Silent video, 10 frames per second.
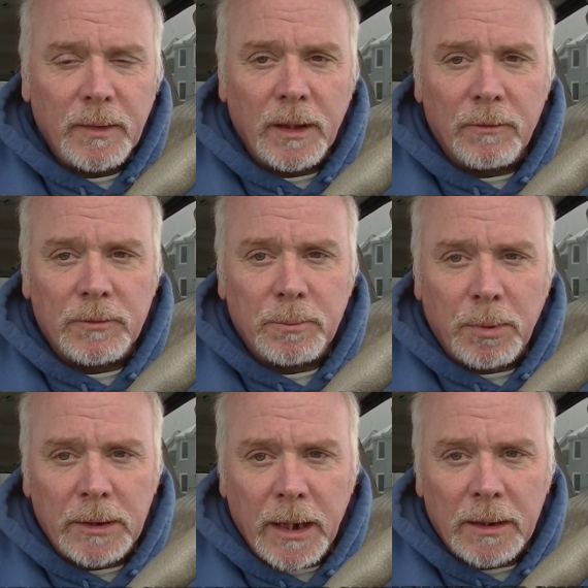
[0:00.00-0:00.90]
It's
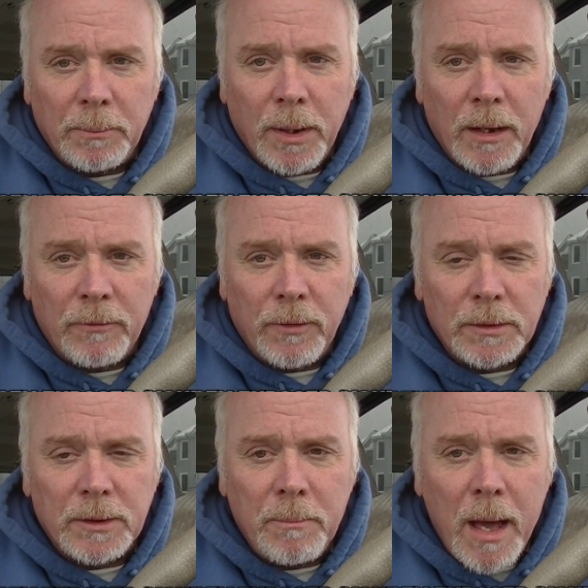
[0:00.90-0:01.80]
protected by the
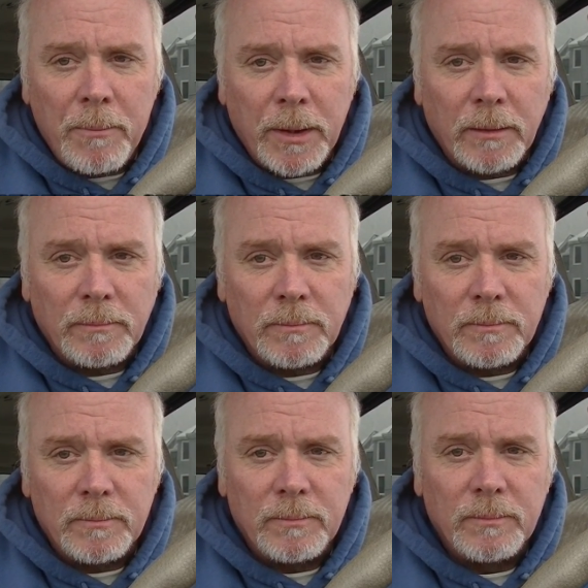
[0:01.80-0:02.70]
First Amendment.
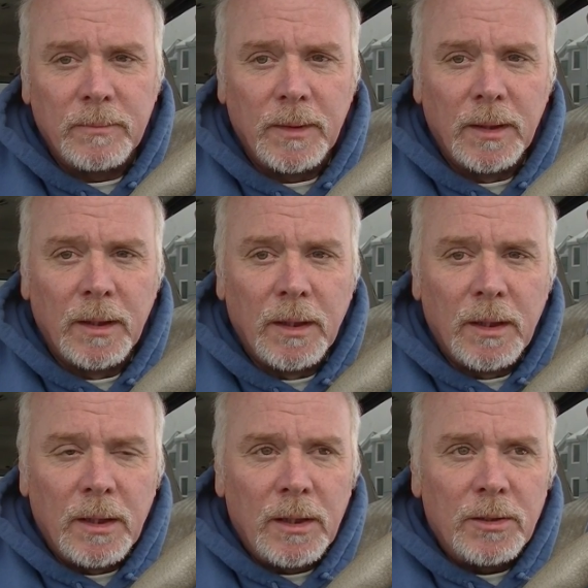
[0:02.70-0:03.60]

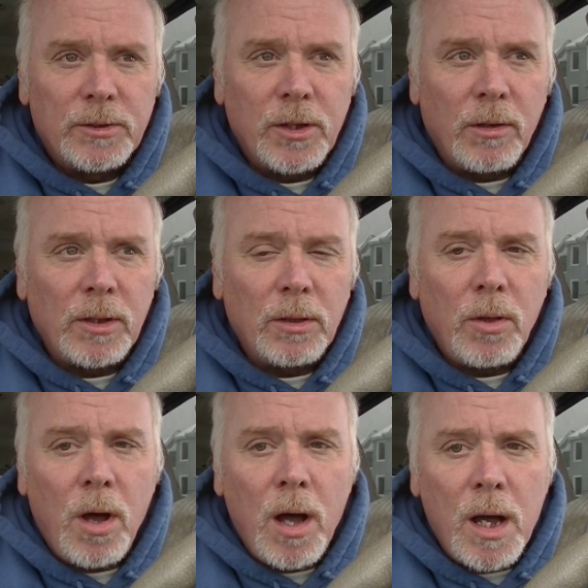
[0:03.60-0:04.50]
So the
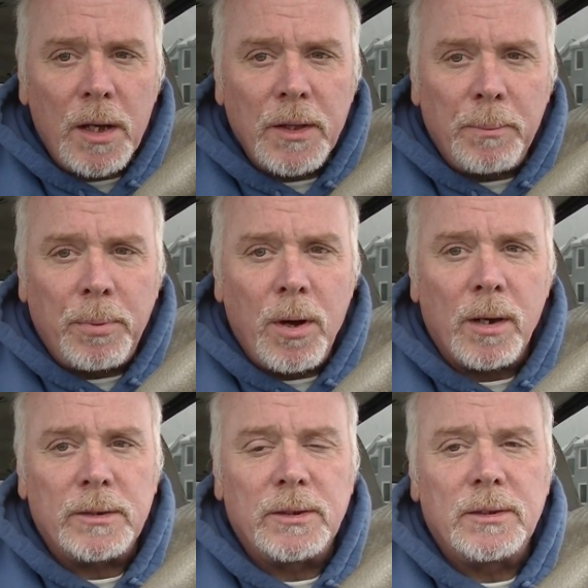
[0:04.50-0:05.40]
law on the
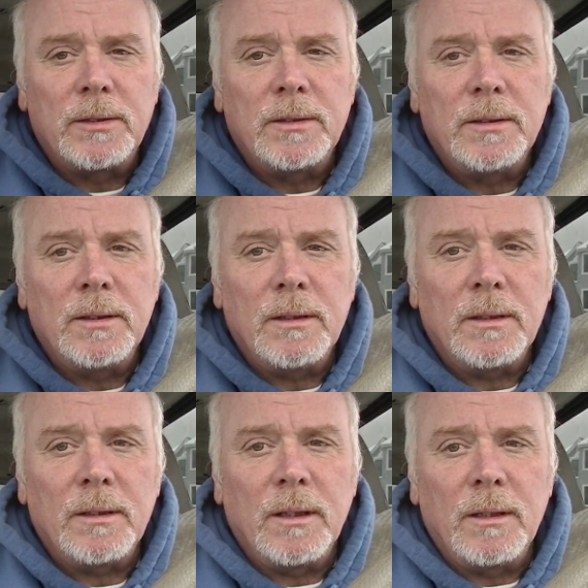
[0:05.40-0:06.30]
books,
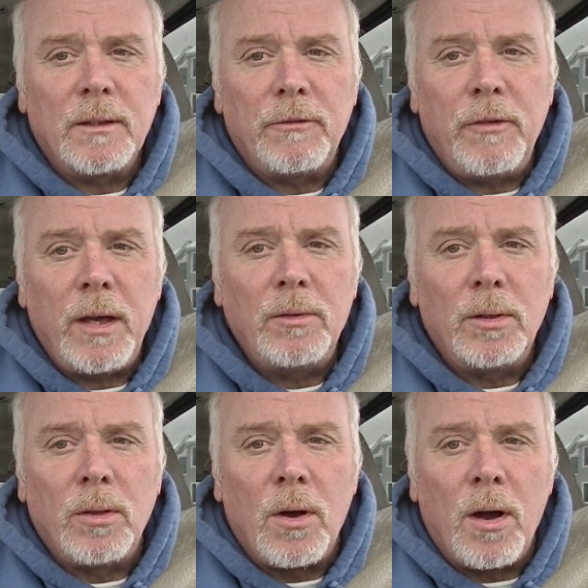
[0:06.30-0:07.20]
the federal
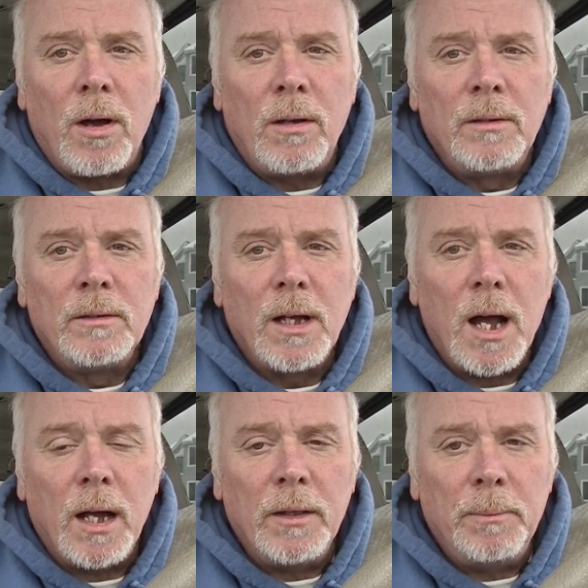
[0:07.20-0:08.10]
law
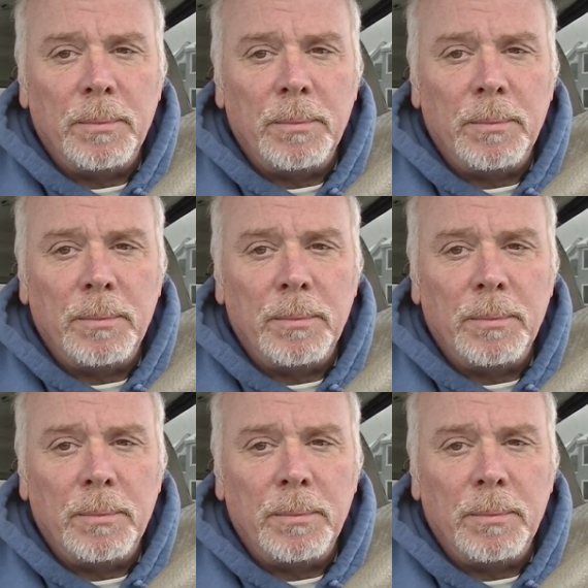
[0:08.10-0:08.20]
on the